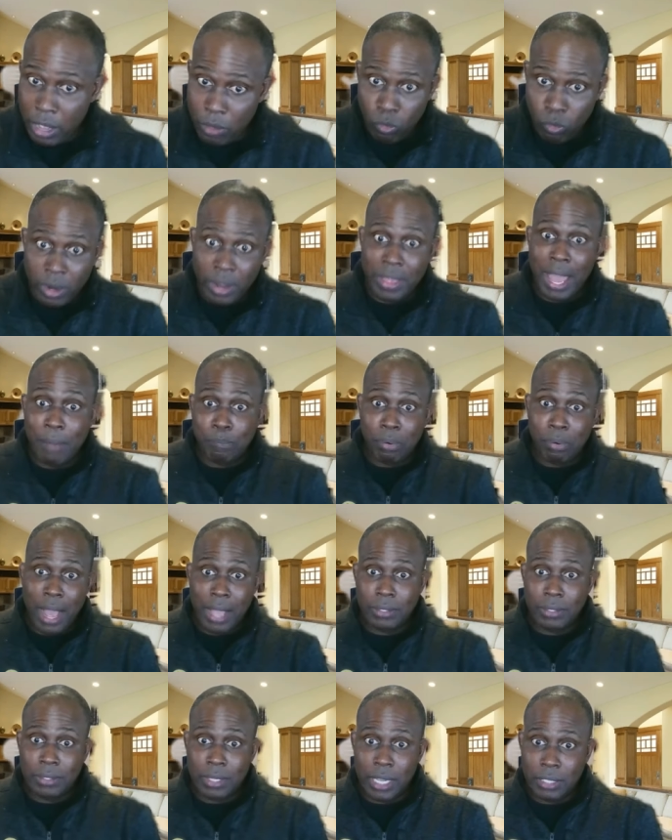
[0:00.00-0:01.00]
And one of that
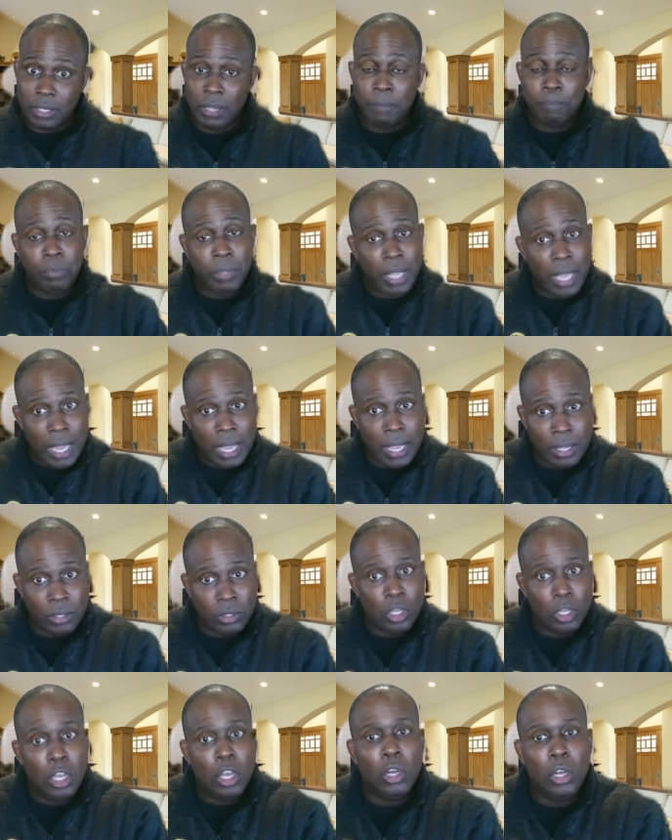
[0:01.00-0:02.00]
process
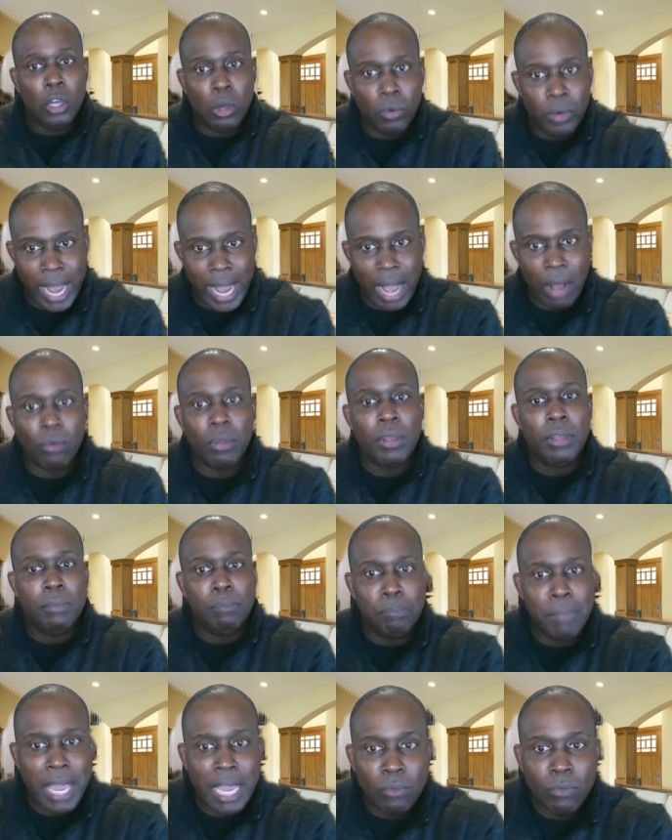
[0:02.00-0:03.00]
is going out
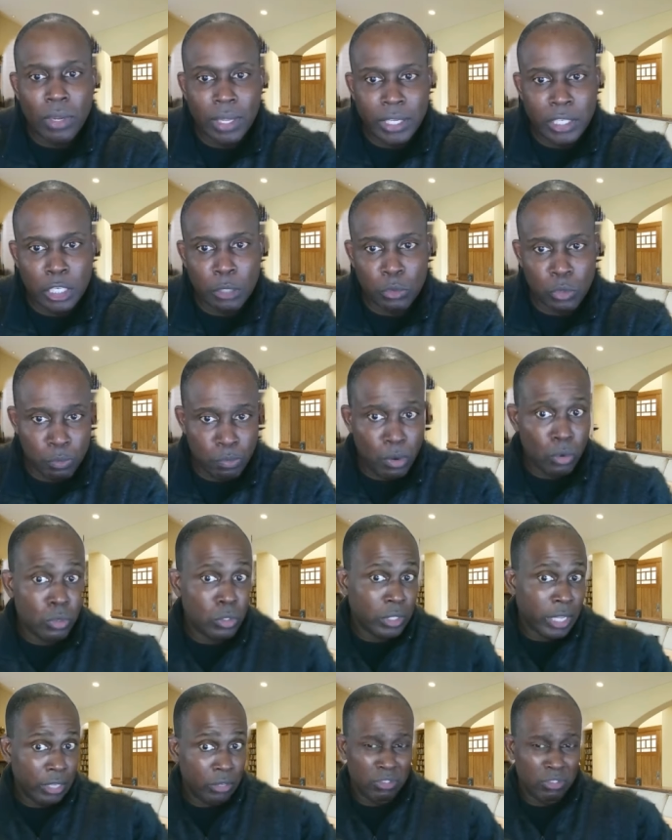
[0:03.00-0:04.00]
making relationships with
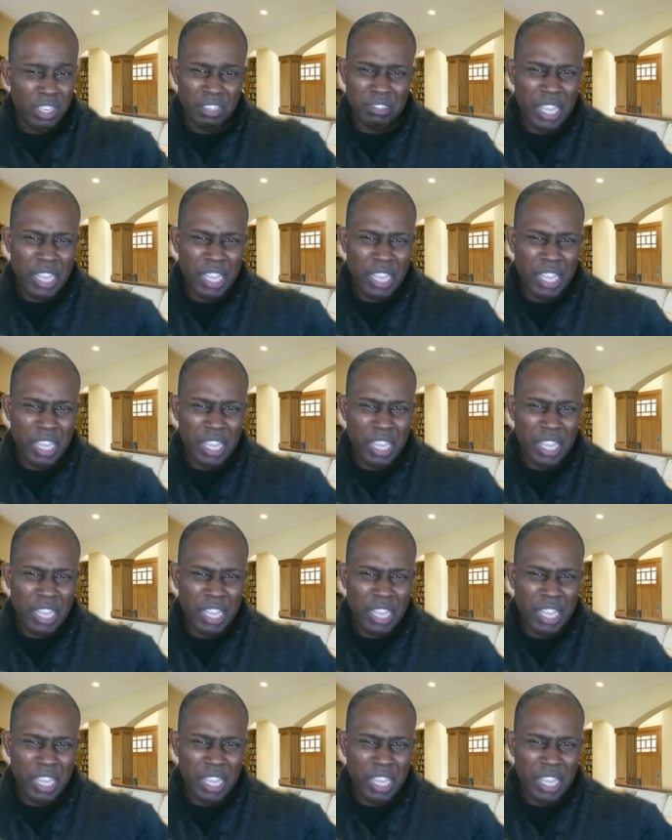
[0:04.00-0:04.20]
brokers, like you said,